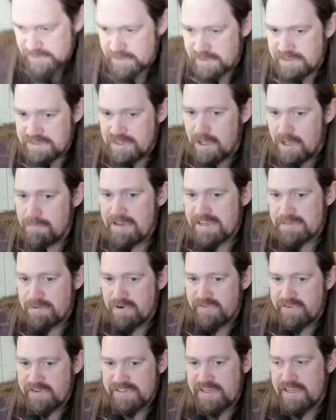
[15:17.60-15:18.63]
So this all makes
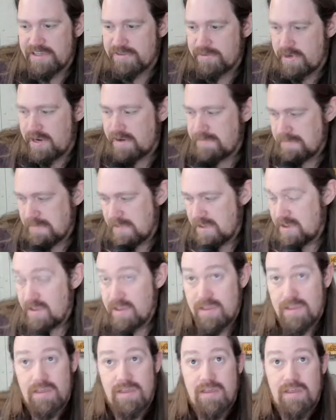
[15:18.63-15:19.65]
perfect sense, right?
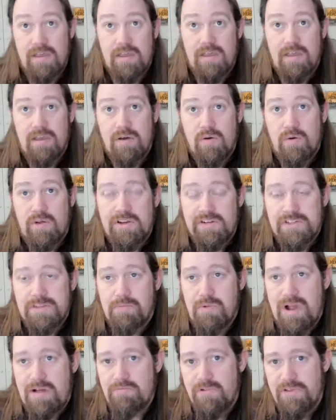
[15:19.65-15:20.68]
Well, here's
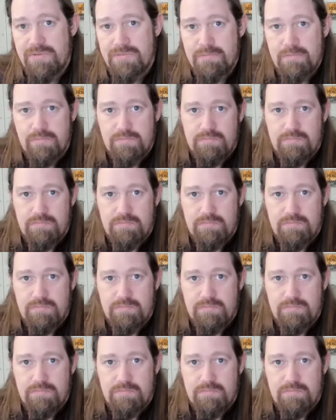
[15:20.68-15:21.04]
the problem with